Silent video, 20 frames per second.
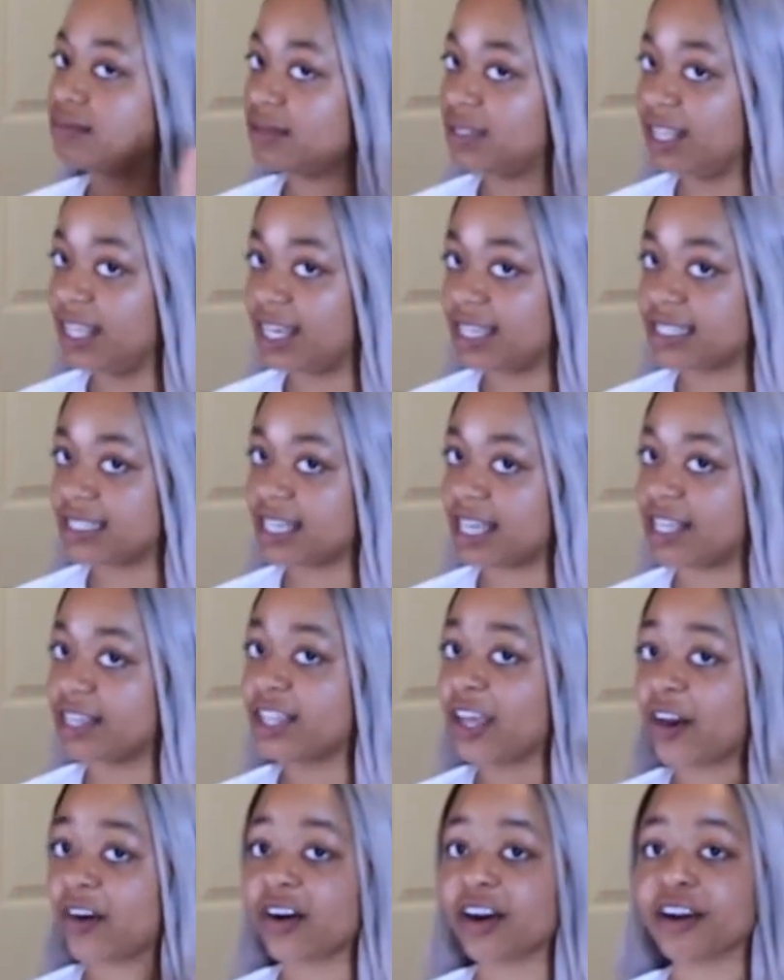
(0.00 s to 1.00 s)
listen,
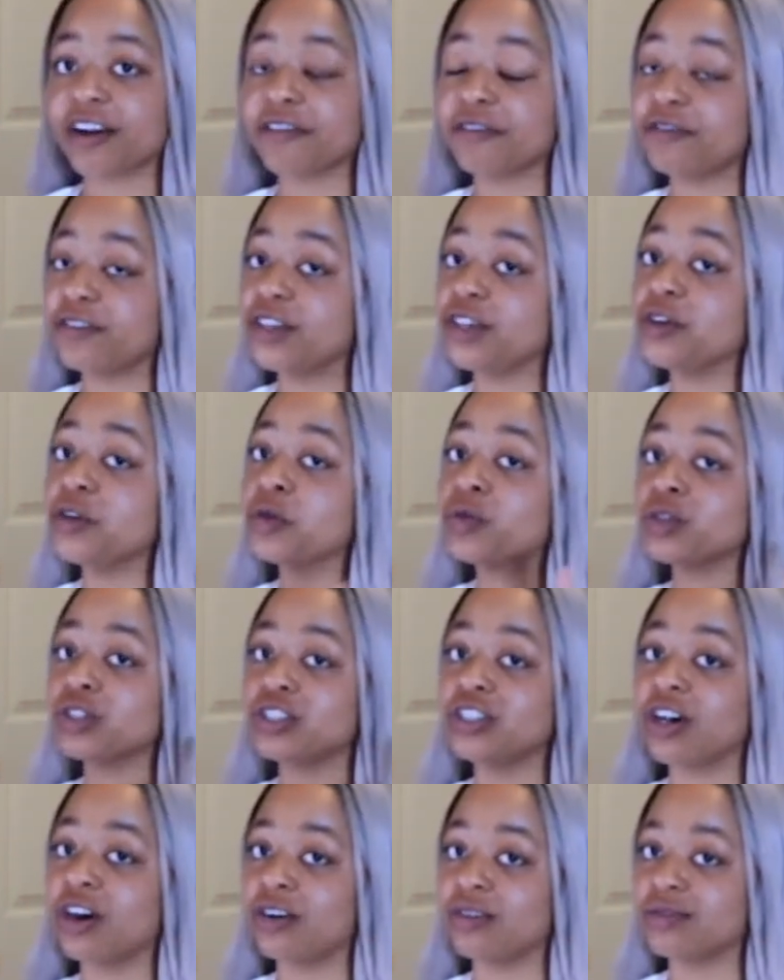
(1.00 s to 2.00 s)
there are a few
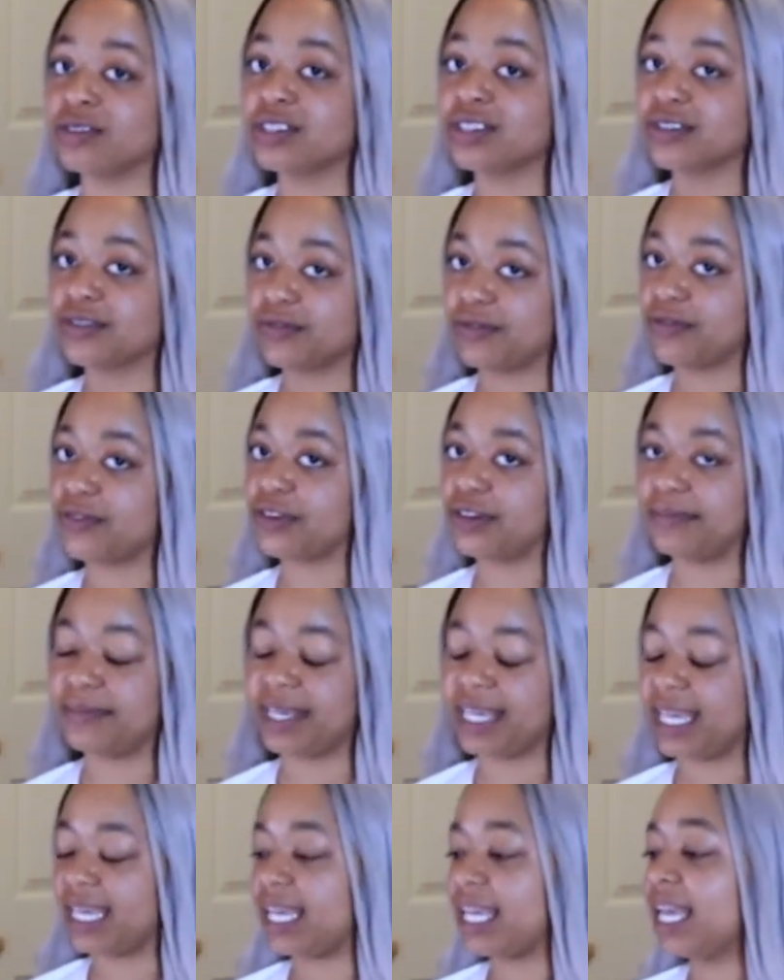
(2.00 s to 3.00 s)
don'ts for
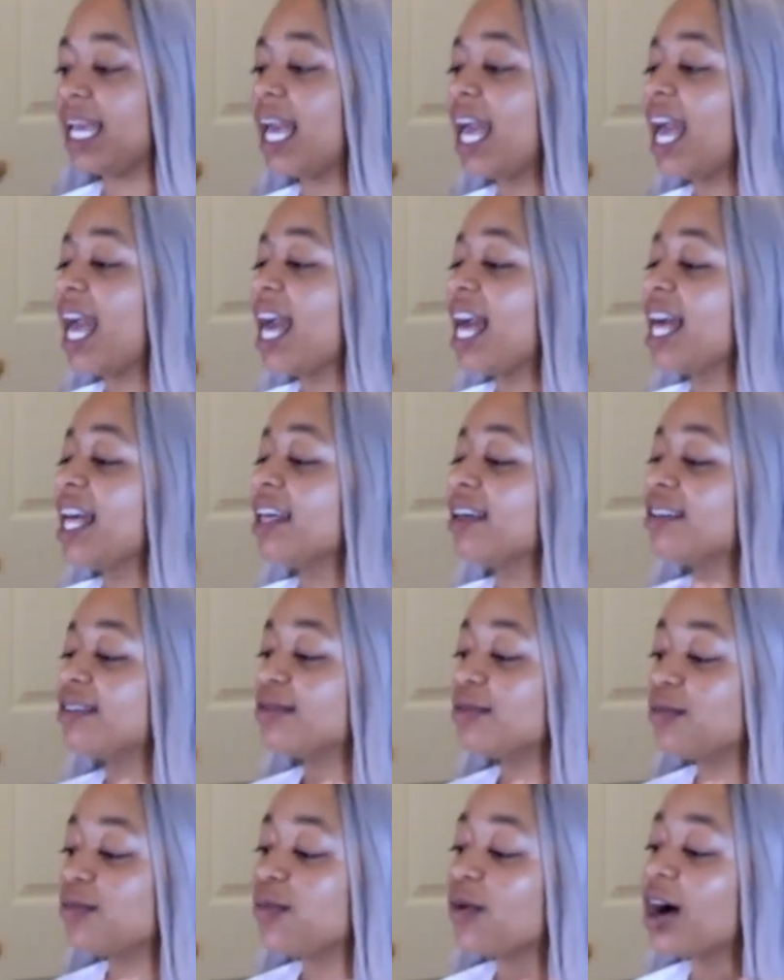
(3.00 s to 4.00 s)
me.
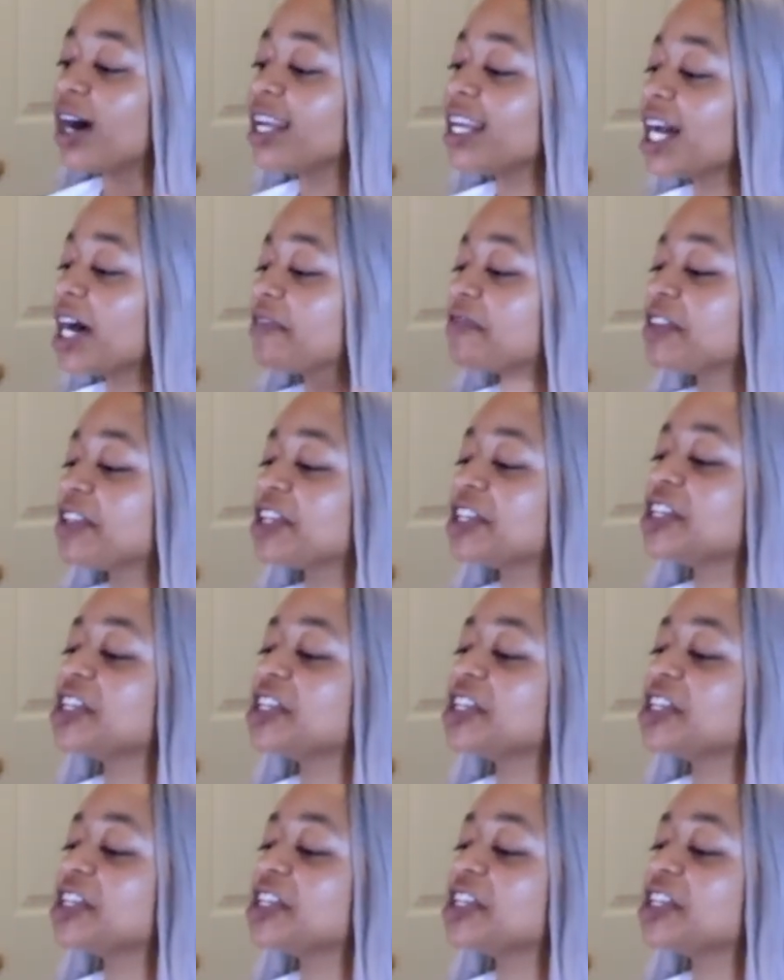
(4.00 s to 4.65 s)
One of the